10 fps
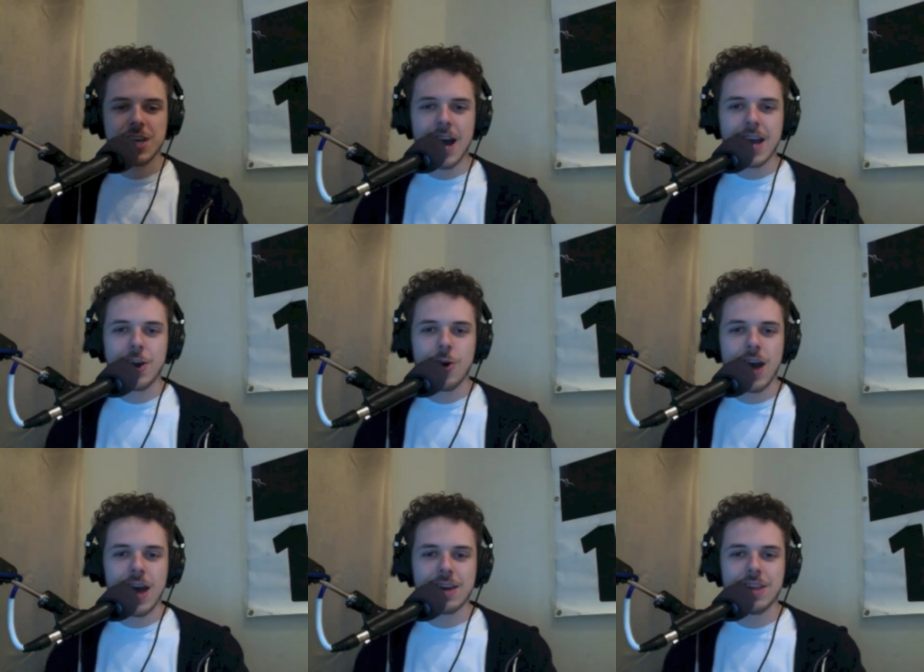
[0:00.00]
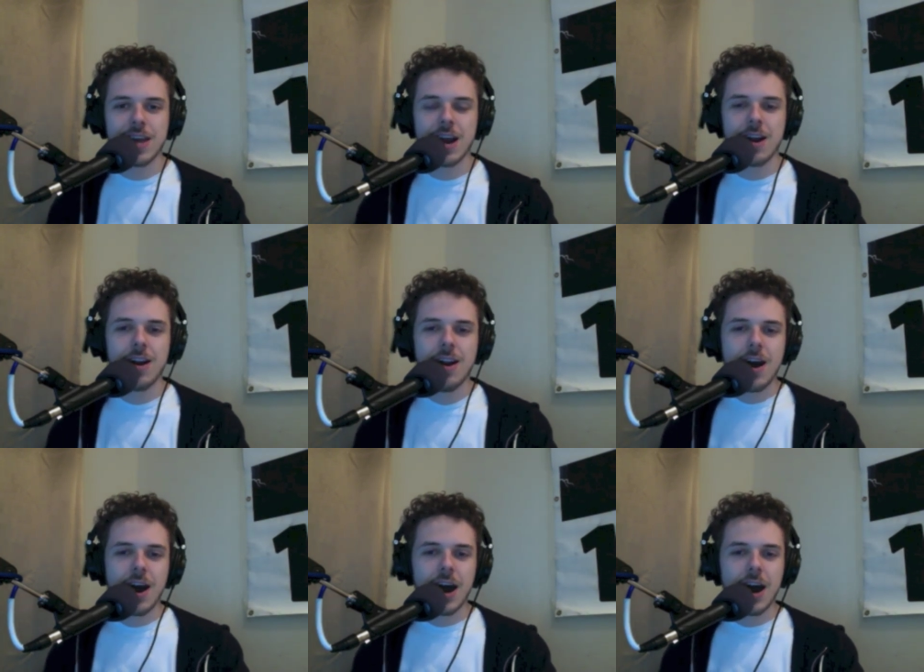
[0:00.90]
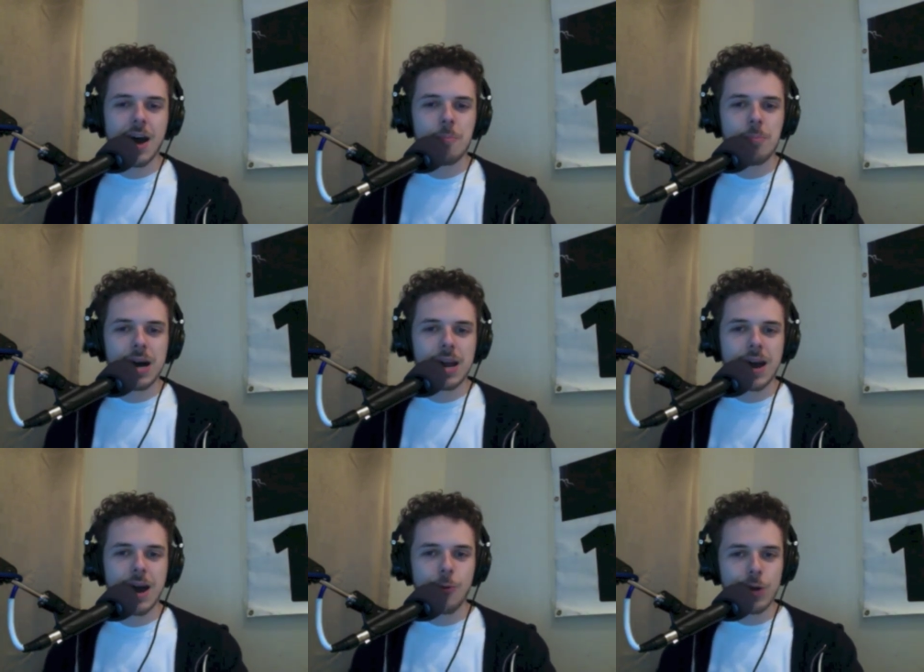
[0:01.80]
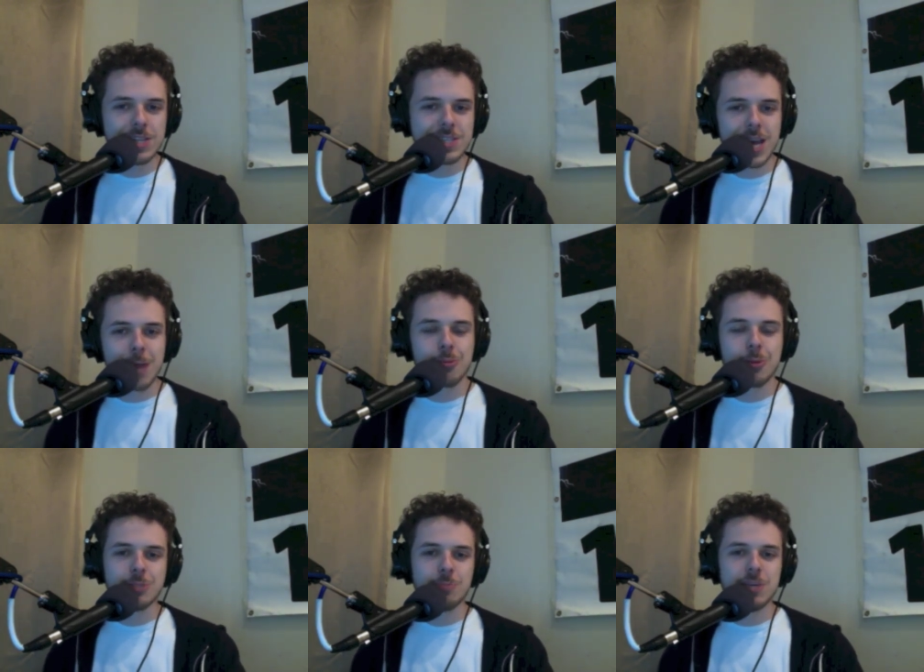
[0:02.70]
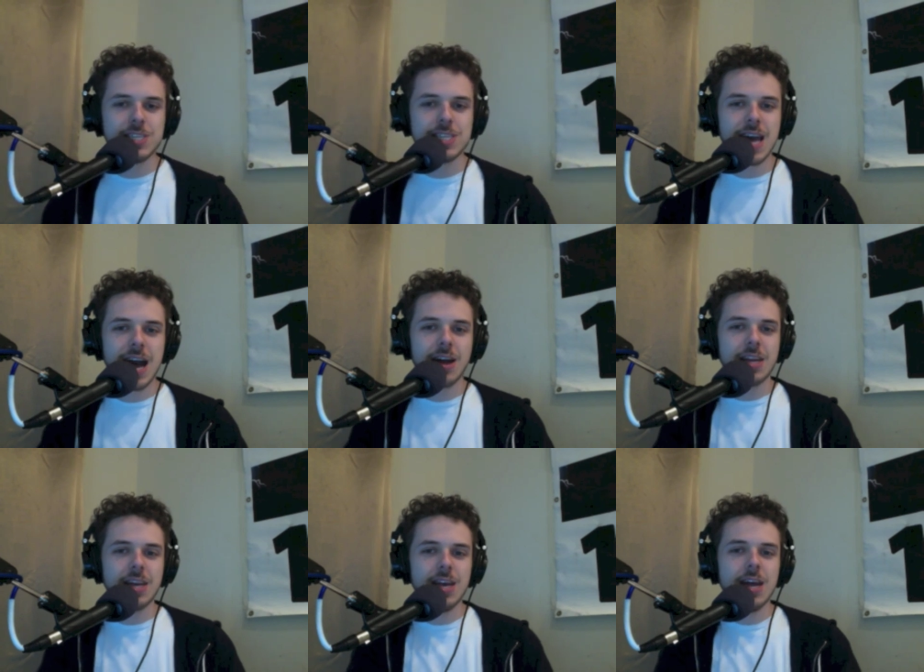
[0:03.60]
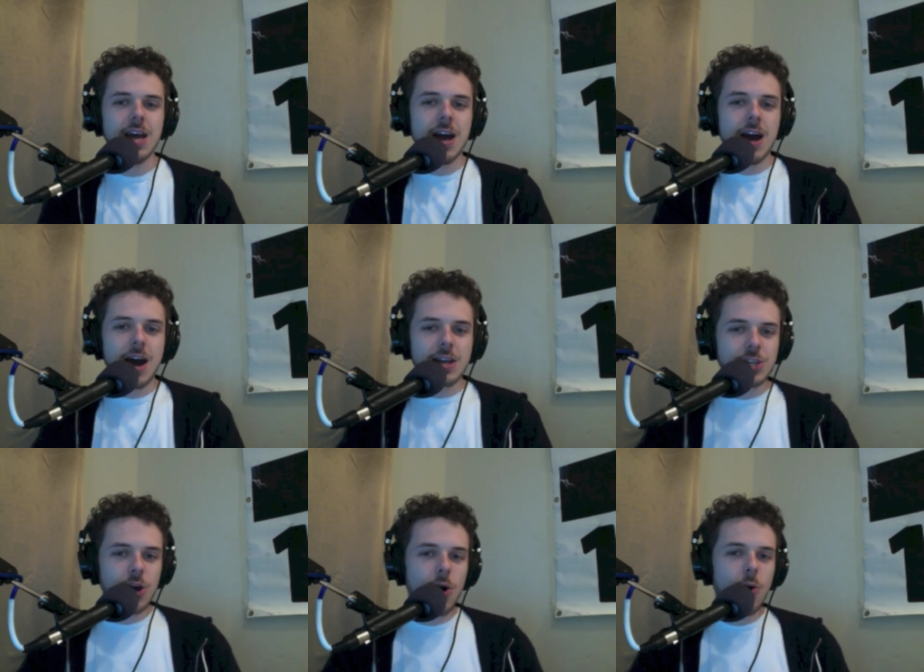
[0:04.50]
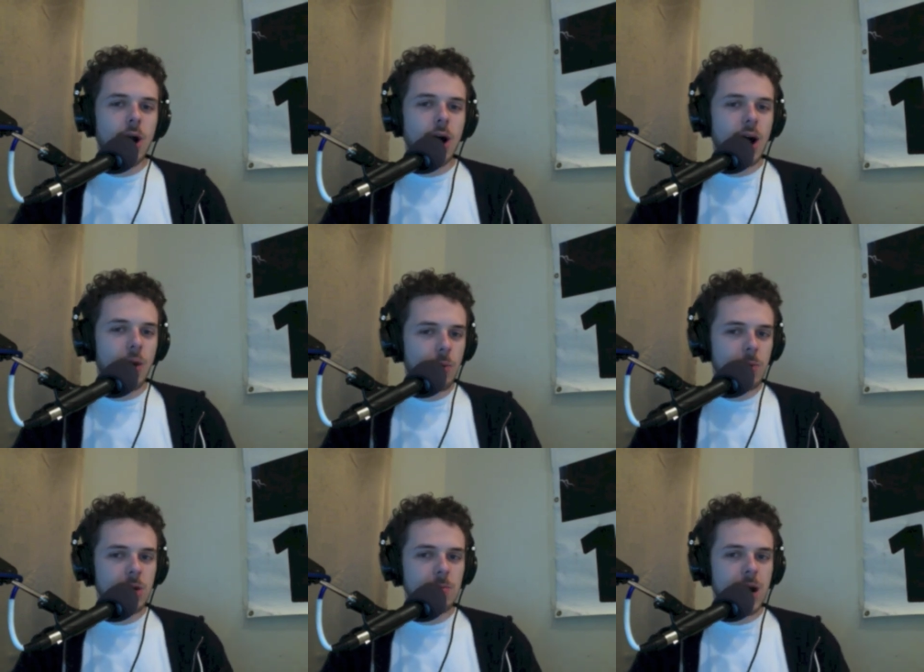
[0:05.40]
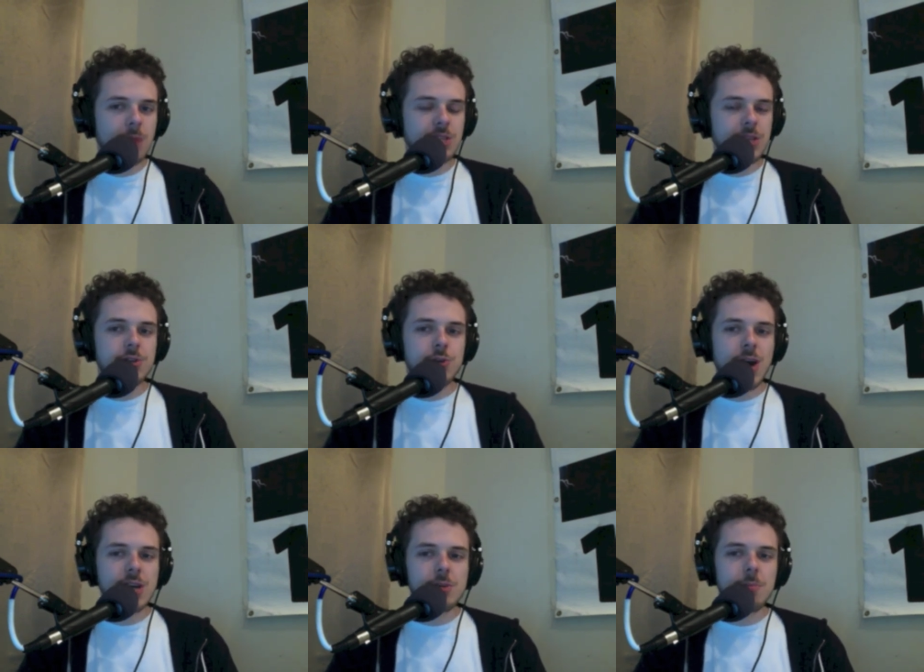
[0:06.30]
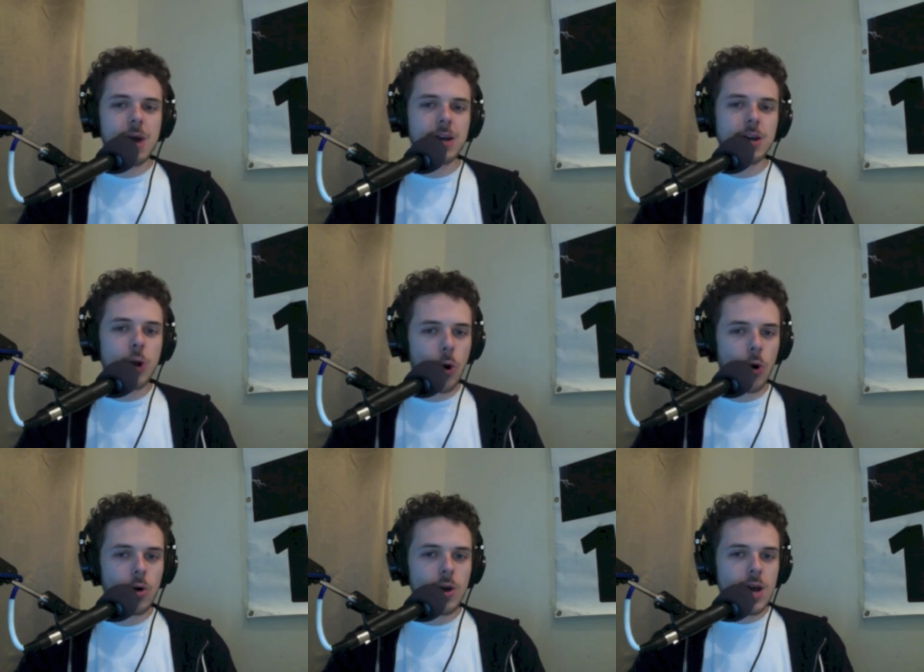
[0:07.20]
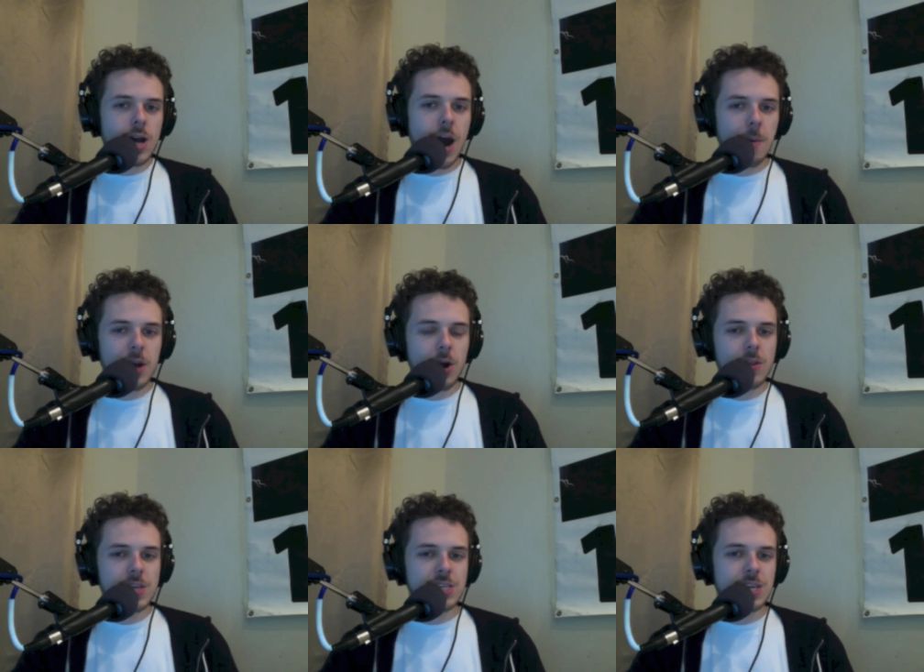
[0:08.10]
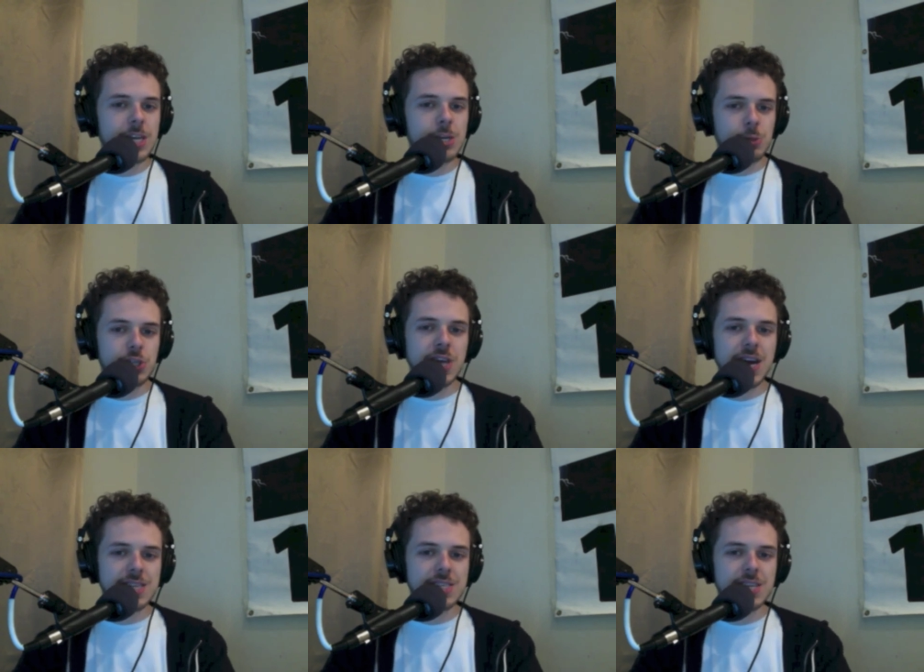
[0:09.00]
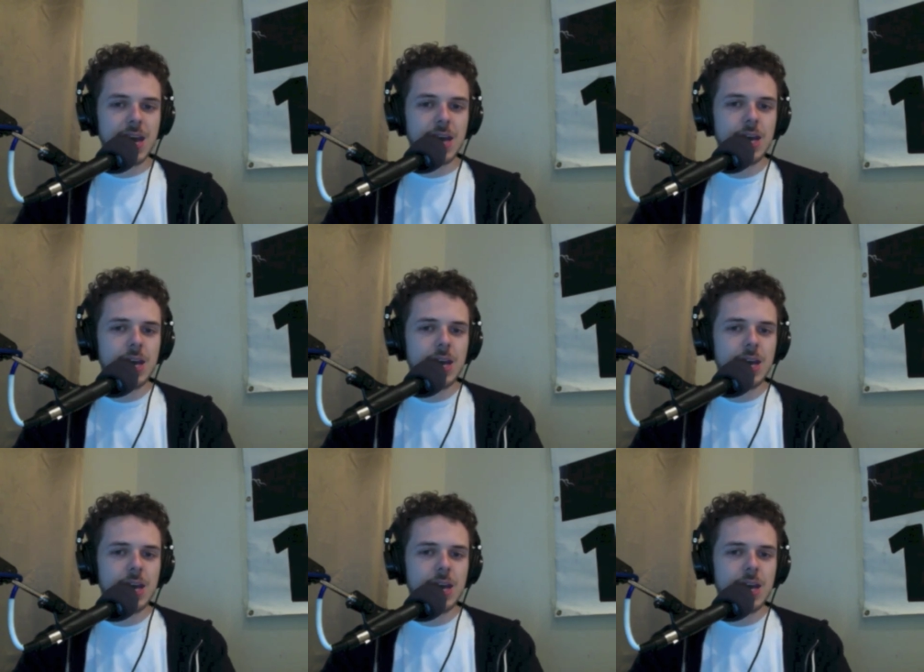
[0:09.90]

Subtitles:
Geico ad there, but I wouldn't say it promotes bestiality. So 1 Million Moms and their director, Monica Cole, commented on this, and here's what she had to say.